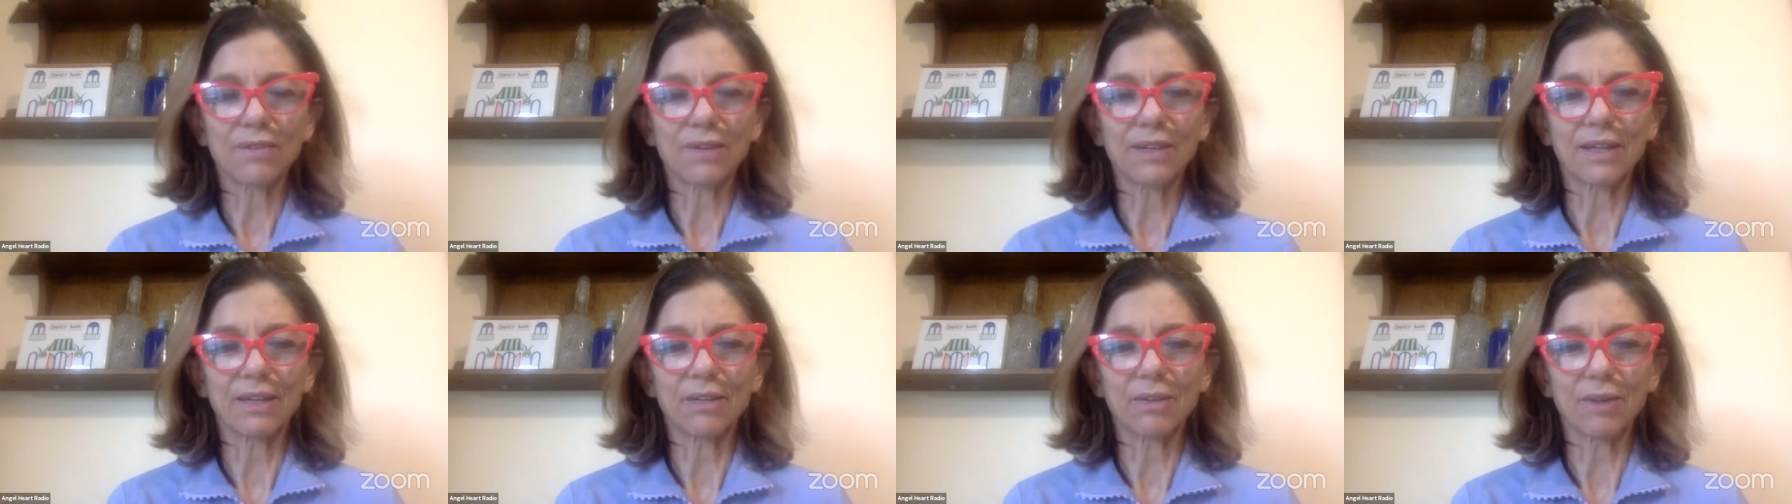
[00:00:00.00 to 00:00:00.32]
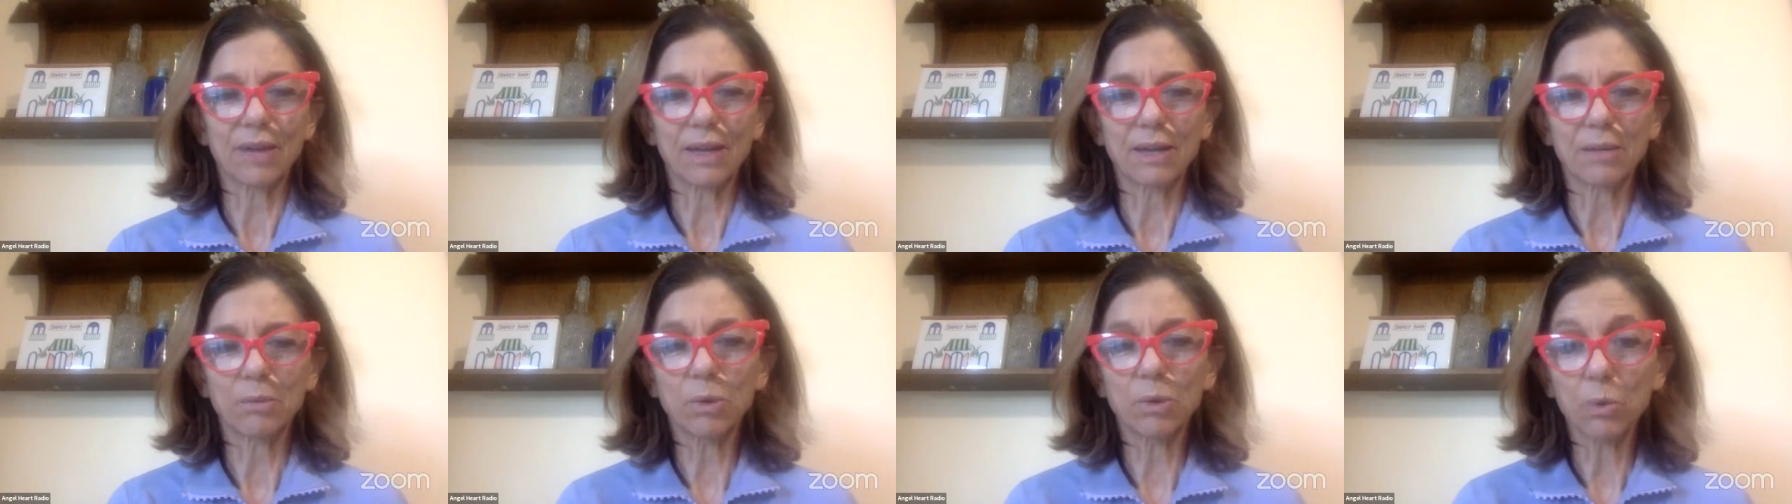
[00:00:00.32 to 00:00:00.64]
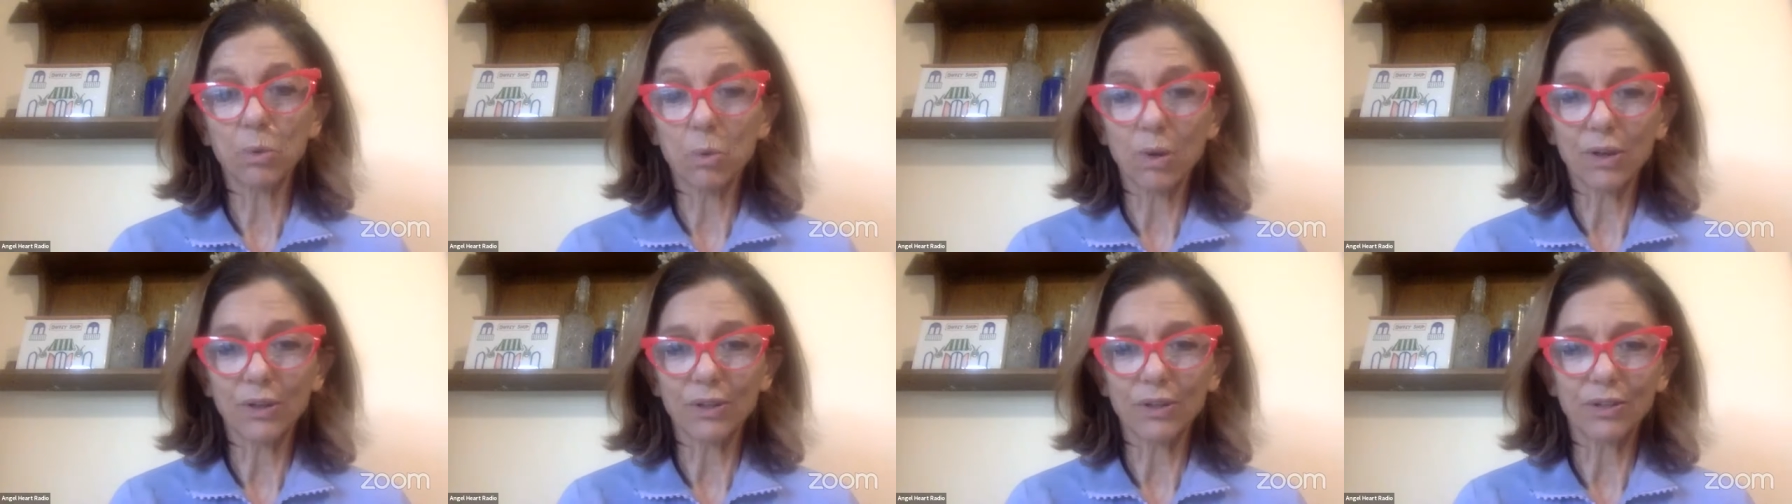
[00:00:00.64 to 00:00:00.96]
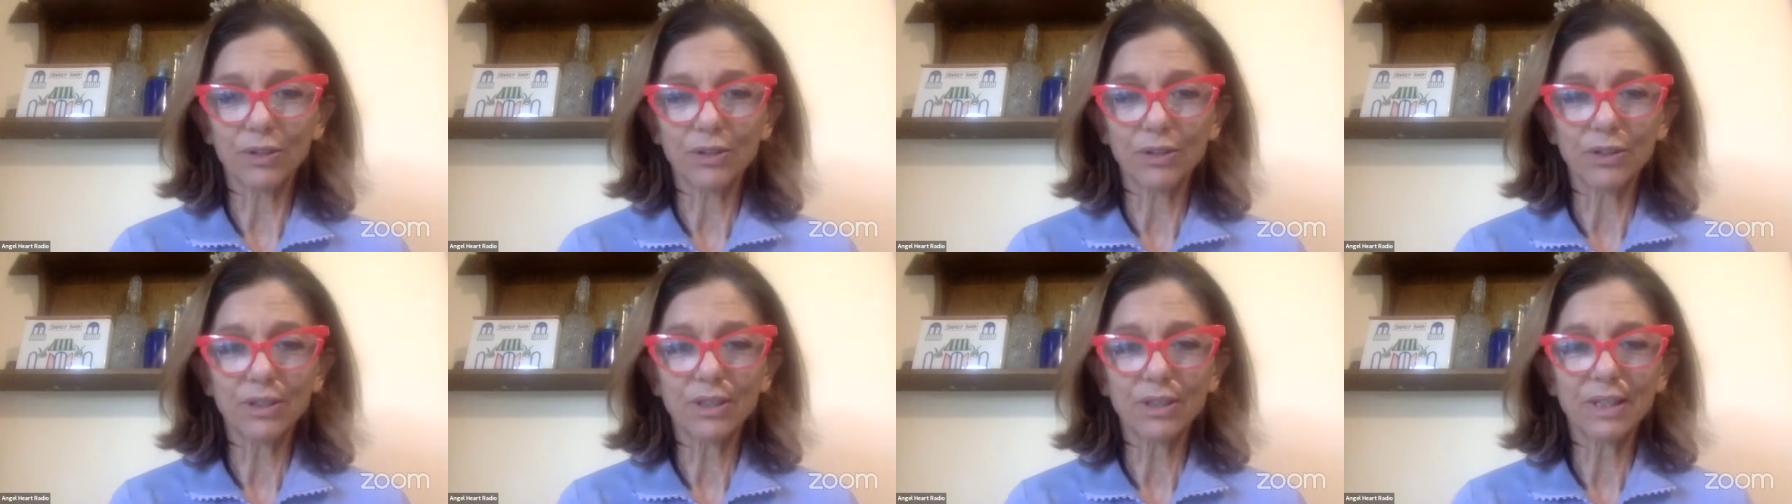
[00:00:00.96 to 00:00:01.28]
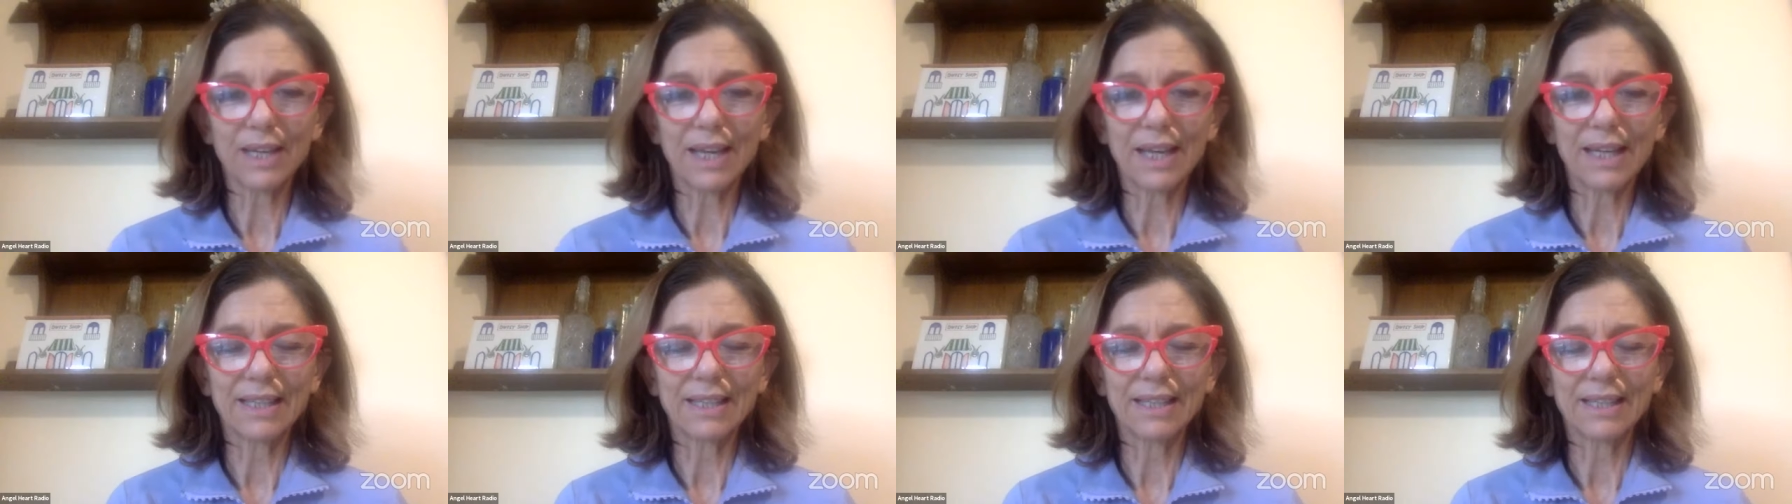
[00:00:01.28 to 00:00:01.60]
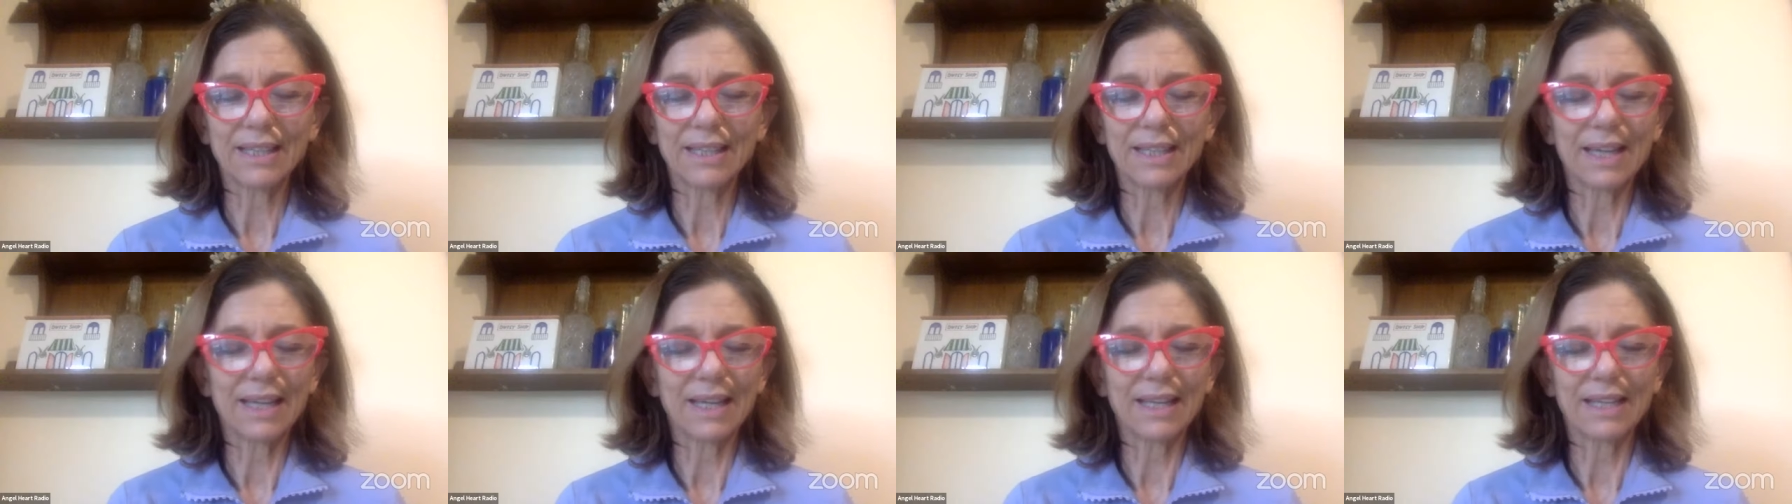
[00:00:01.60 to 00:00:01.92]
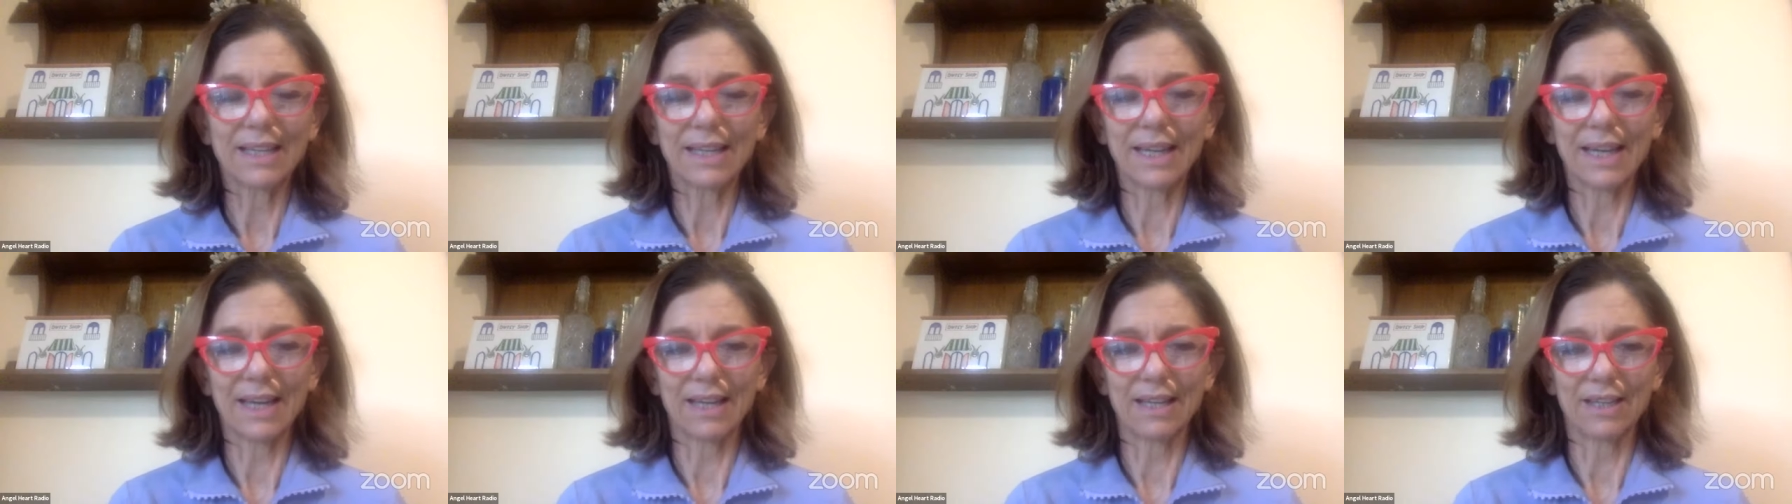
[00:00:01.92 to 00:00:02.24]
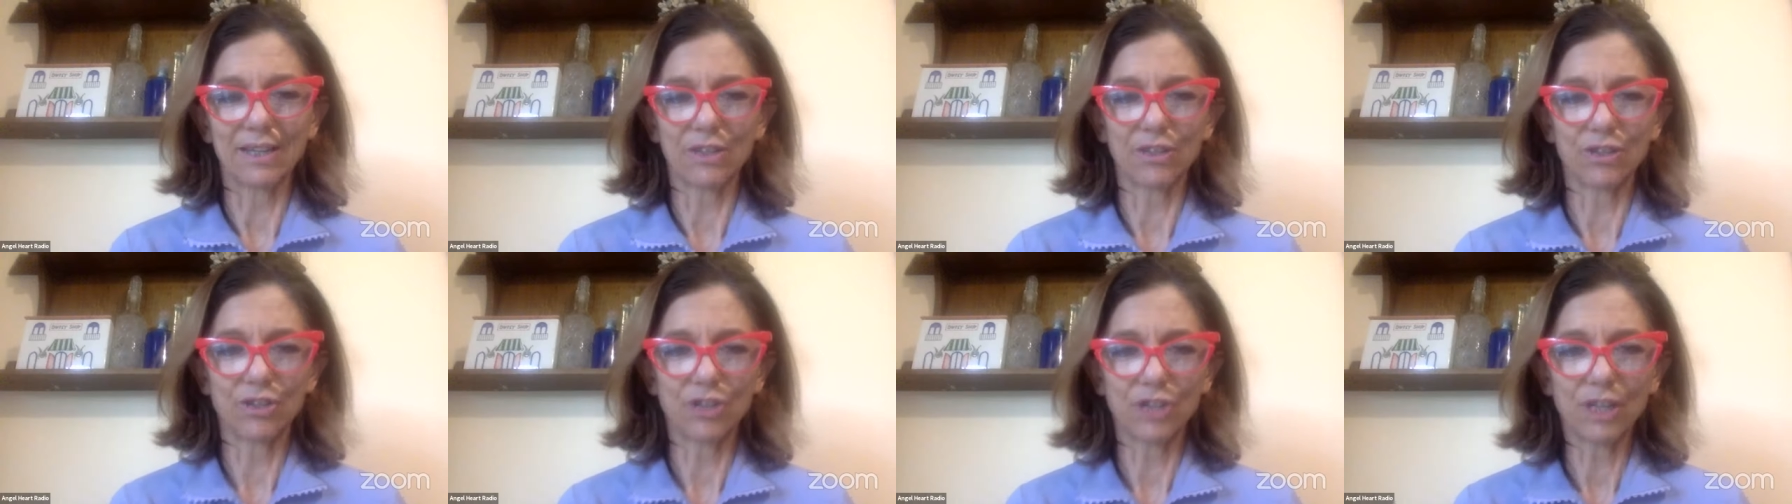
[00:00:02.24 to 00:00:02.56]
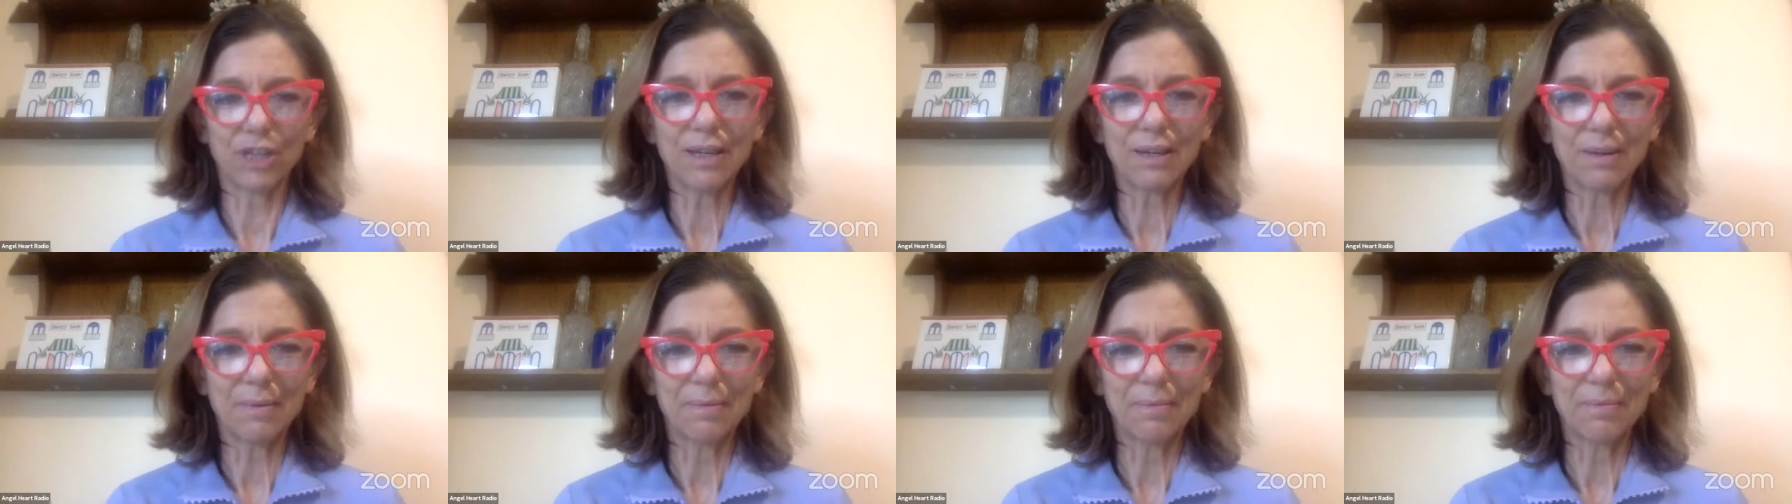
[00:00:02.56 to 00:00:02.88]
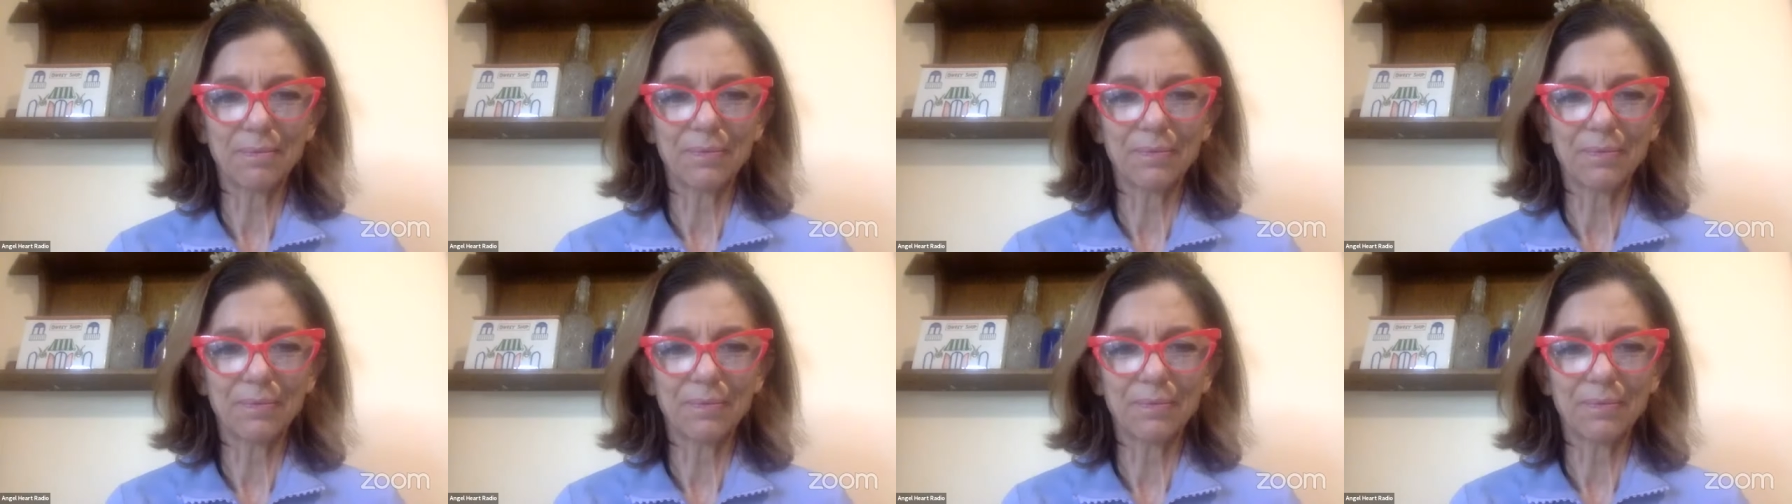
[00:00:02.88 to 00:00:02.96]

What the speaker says: incredible wonder and energy.